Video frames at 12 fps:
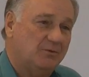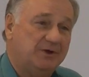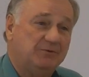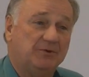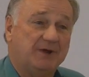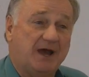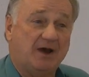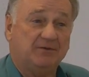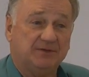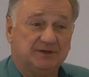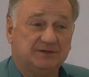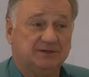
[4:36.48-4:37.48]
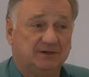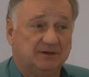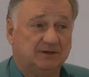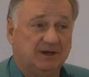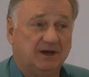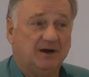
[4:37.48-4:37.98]
we will now this
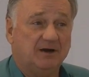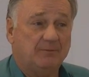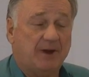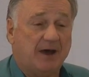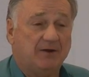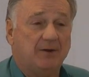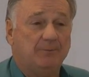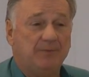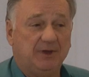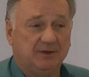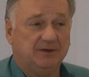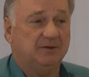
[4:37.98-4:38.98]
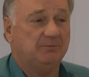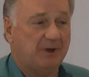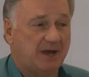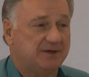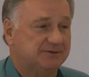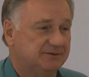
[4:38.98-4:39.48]
year carry about 1 million
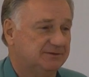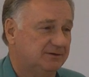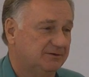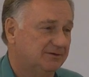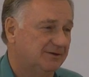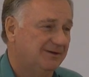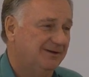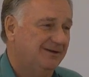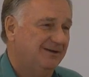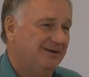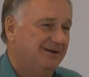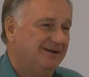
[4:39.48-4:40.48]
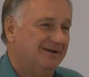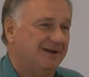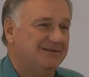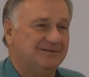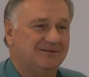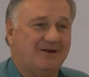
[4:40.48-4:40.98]
passengers.
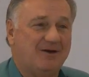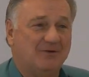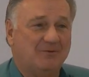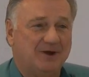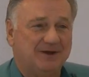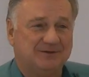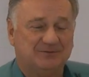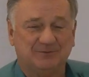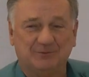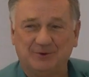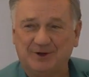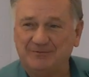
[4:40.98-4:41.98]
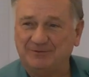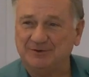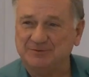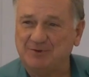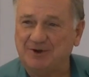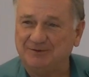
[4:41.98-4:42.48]
That's a long ways from when I
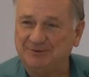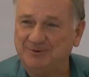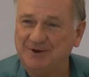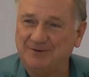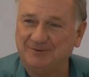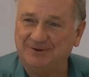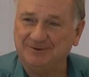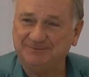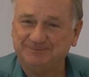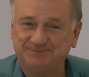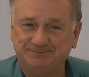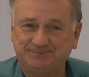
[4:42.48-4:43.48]
first bought the railroad.